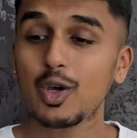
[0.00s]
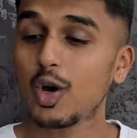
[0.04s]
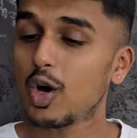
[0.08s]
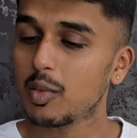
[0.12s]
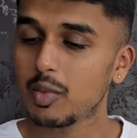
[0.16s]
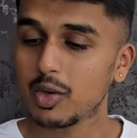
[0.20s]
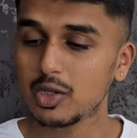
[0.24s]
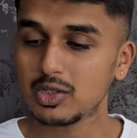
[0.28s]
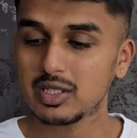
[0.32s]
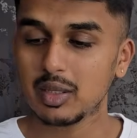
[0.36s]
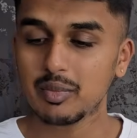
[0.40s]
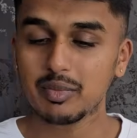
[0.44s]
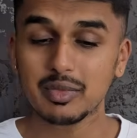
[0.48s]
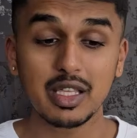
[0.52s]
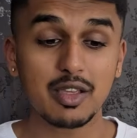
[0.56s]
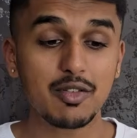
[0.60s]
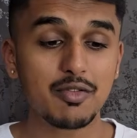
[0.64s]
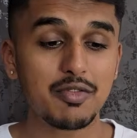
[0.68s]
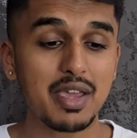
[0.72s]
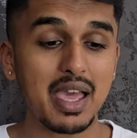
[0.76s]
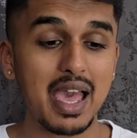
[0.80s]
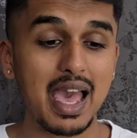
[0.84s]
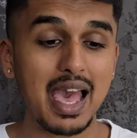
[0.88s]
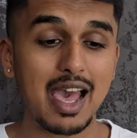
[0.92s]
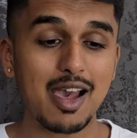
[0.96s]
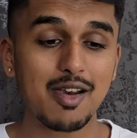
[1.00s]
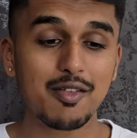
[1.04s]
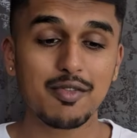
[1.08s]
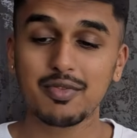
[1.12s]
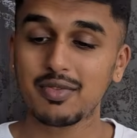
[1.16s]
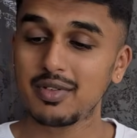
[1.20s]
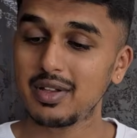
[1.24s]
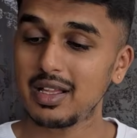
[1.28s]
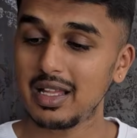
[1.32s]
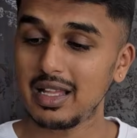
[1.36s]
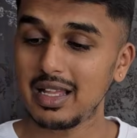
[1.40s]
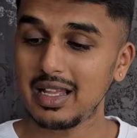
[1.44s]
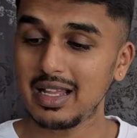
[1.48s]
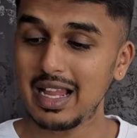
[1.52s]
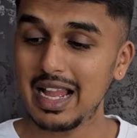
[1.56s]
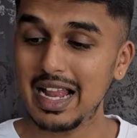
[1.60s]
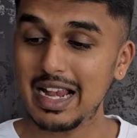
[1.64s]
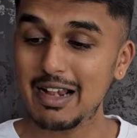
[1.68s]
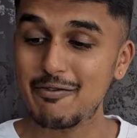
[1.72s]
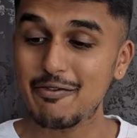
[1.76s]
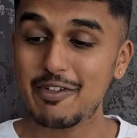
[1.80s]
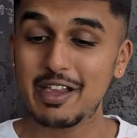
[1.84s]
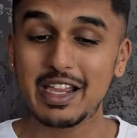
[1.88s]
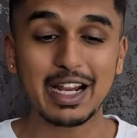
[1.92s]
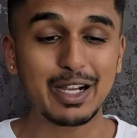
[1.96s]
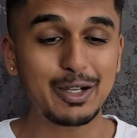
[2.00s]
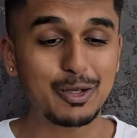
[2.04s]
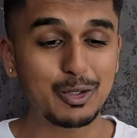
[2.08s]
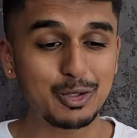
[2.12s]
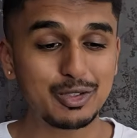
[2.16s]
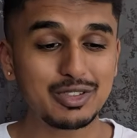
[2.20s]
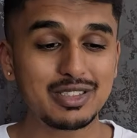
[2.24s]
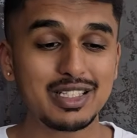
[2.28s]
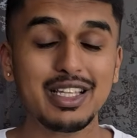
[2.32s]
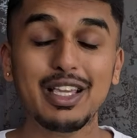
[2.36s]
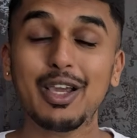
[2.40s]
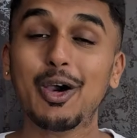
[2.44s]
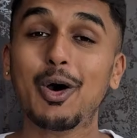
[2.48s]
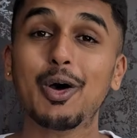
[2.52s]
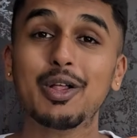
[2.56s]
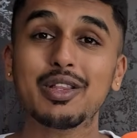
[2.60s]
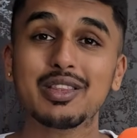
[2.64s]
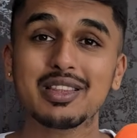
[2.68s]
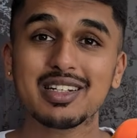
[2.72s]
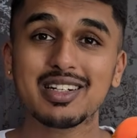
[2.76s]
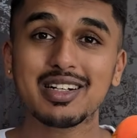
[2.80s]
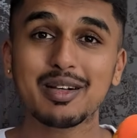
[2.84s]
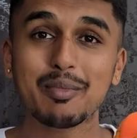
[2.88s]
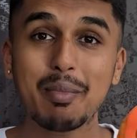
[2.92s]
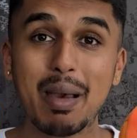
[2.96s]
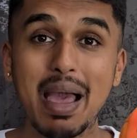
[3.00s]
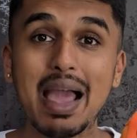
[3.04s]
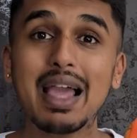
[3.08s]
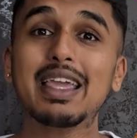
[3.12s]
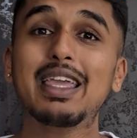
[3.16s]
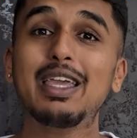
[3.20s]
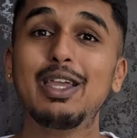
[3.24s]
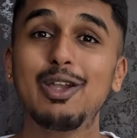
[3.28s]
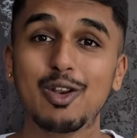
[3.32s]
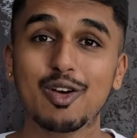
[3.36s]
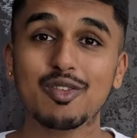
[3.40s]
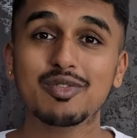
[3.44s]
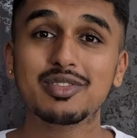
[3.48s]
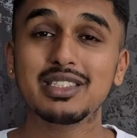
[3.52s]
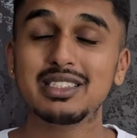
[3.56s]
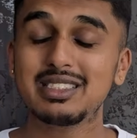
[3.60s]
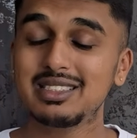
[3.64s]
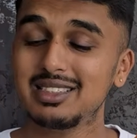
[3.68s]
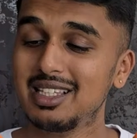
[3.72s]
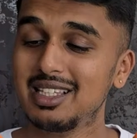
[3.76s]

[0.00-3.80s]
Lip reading: we talk about something we have and we get to see on the back heel of the